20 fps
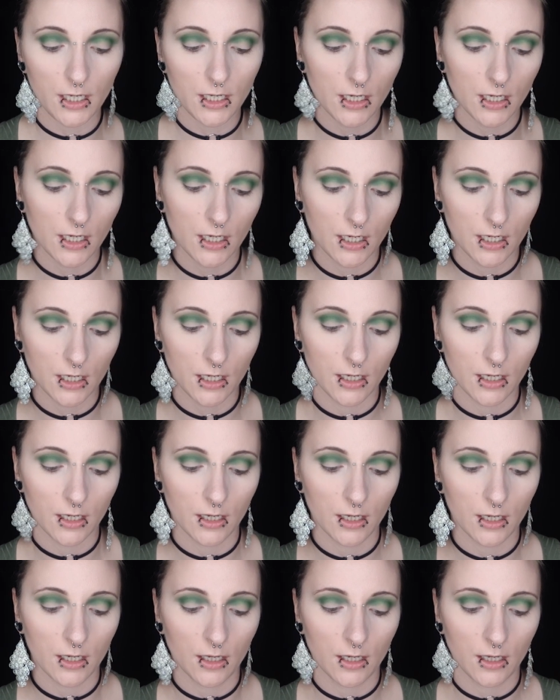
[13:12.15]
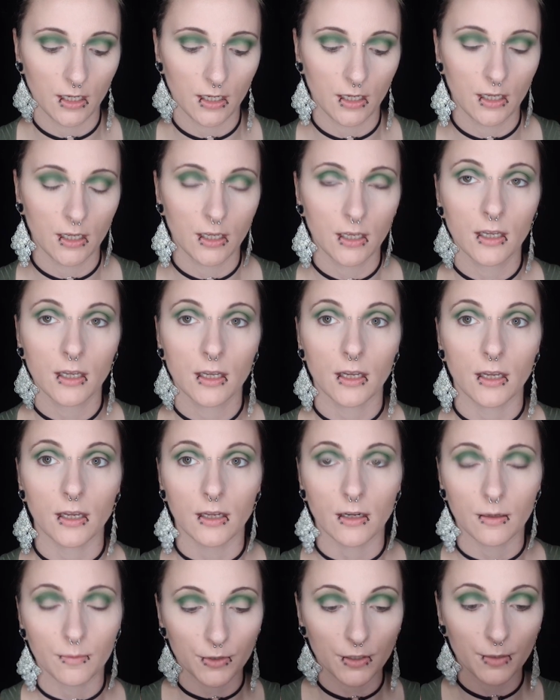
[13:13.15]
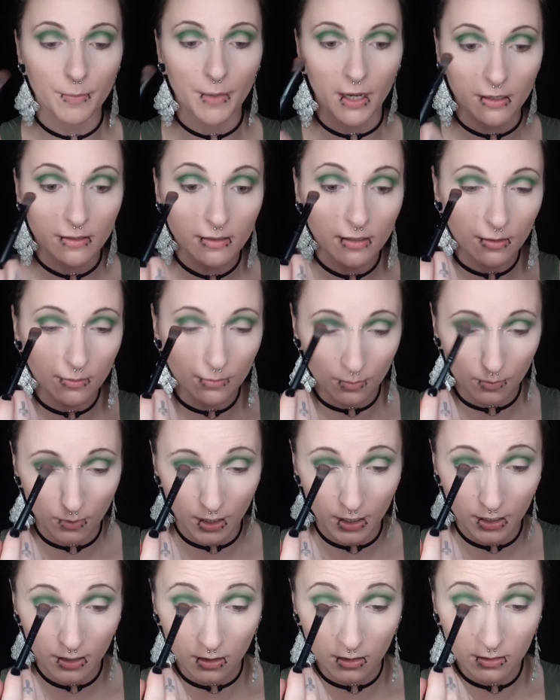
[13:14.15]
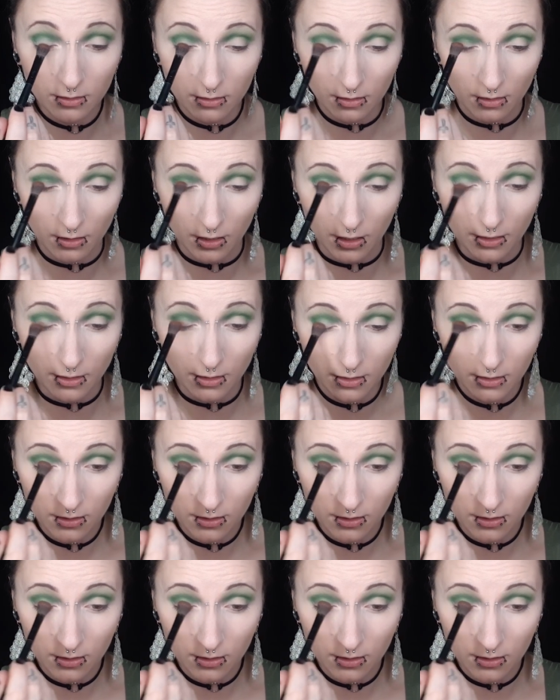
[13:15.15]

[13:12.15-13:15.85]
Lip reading: and I'm going to pack that right onto the lid.